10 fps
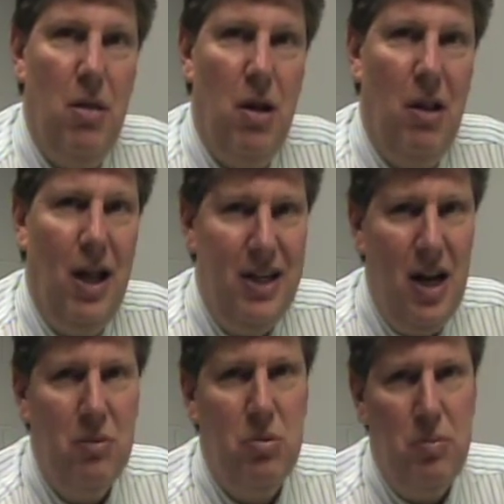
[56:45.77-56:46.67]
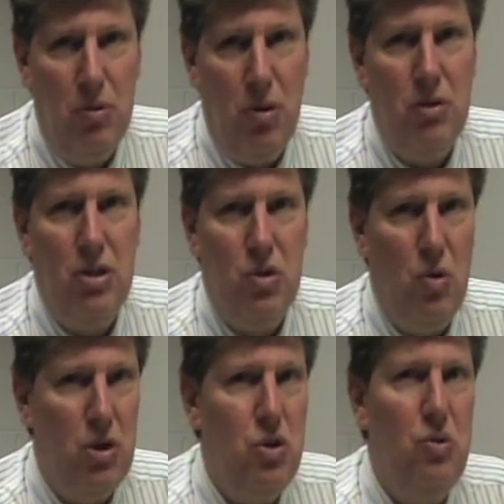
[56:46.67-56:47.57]
A lot of times people aren't just
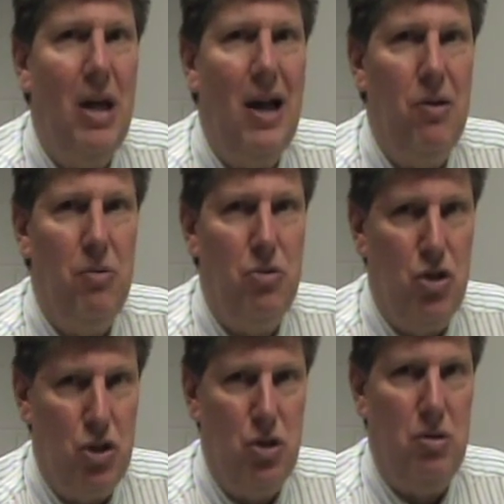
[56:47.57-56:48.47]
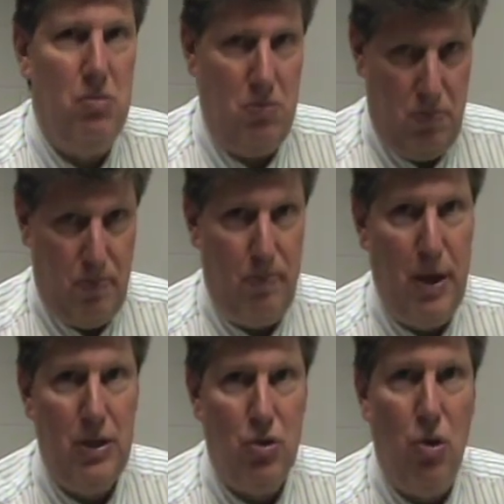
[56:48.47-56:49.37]
going to do that just
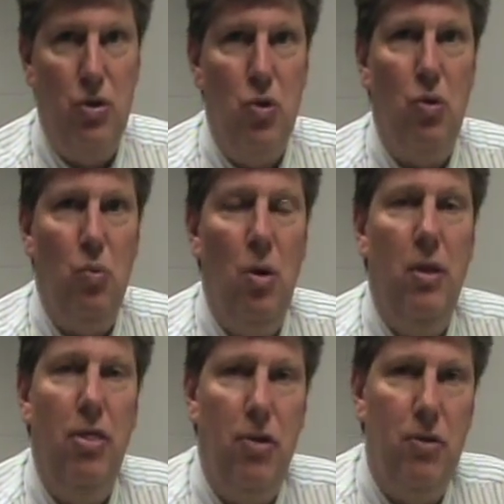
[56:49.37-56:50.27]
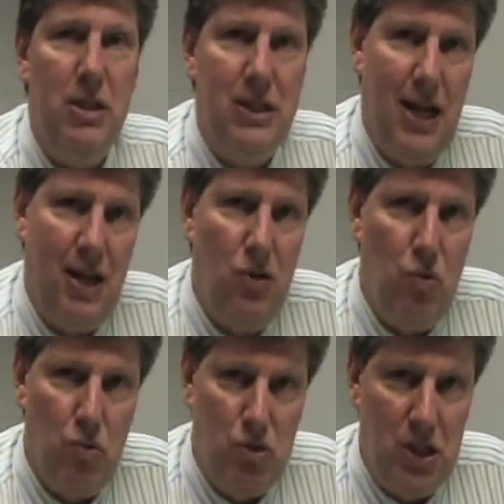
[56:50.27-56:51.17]
based on your 30-second
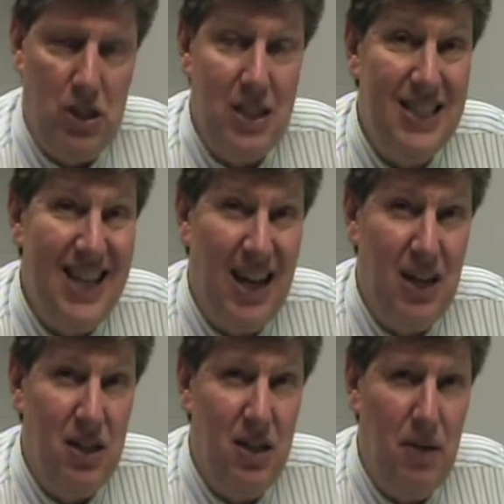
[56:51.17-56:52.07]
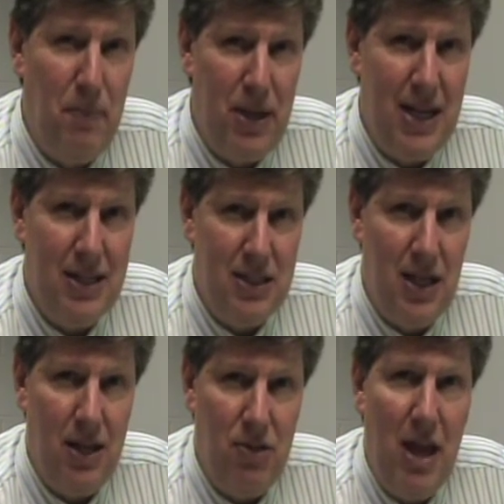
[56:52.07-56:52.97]
or 60-second
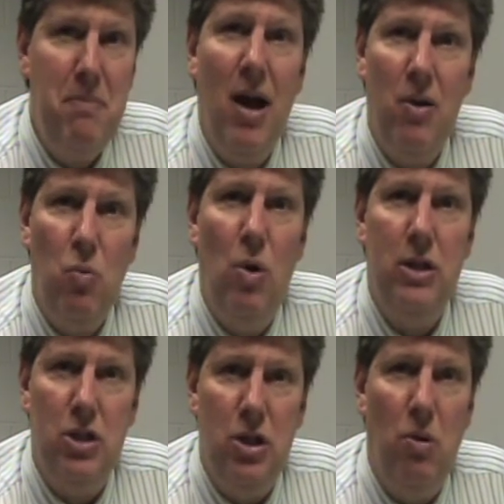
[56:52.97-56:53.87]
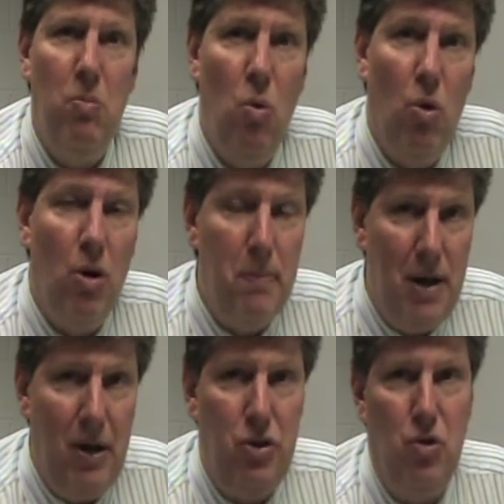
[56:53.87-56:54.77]
PSA. They might want to know more
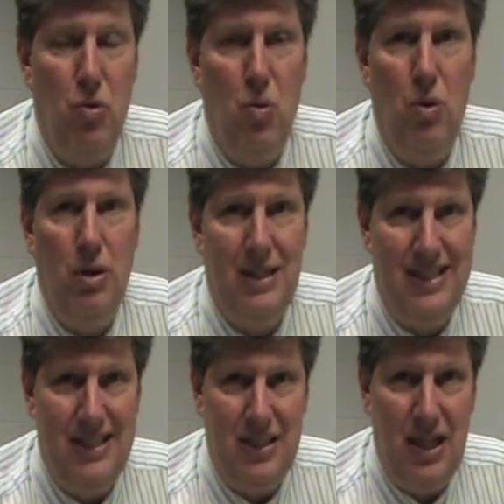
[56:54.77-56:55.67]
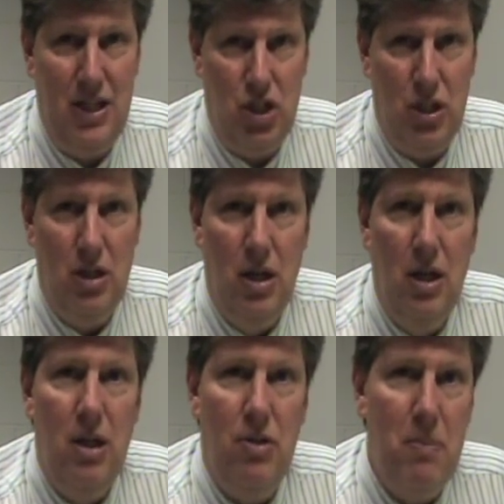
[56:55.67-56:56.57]
about your organization.
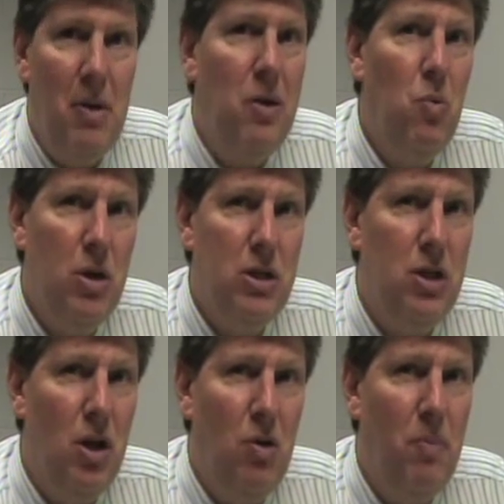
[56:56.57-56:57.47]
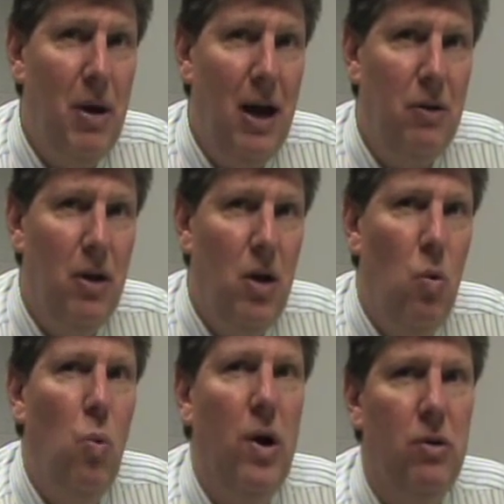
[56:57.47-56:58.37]
They might want to know about
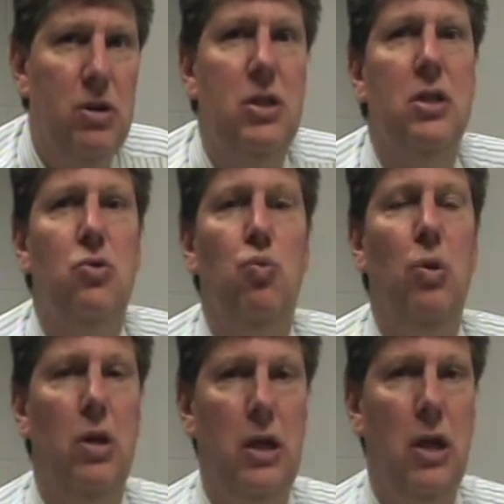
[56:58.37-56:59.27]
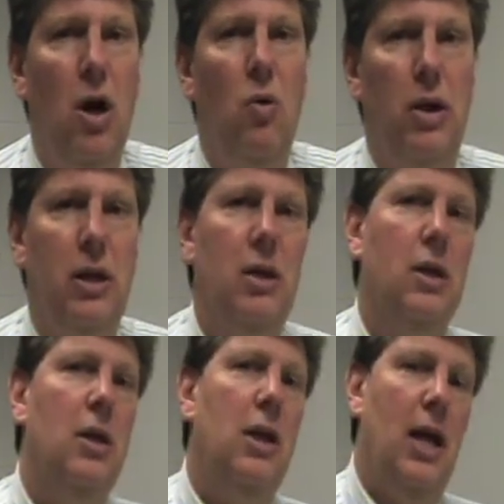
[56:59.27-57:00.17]
where is this really going.
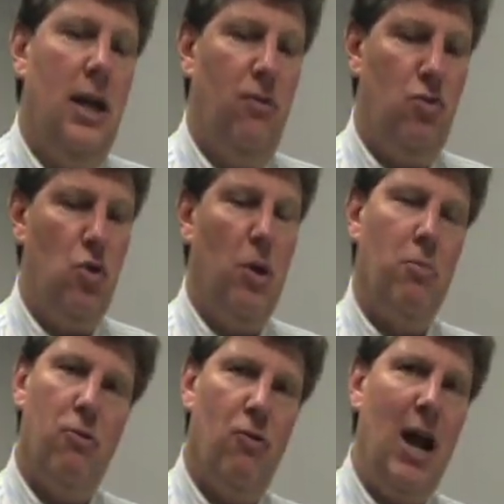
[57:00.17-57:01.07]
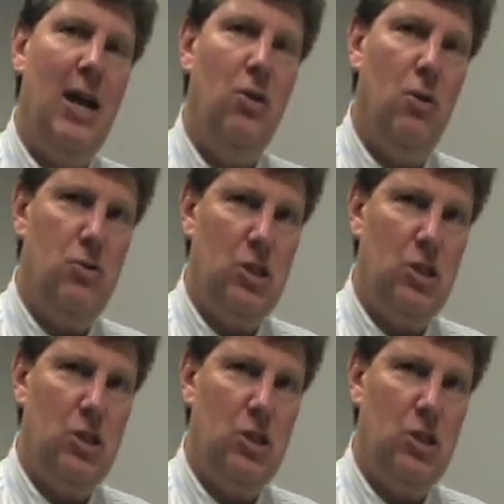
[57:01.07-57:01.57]
And if you can provide those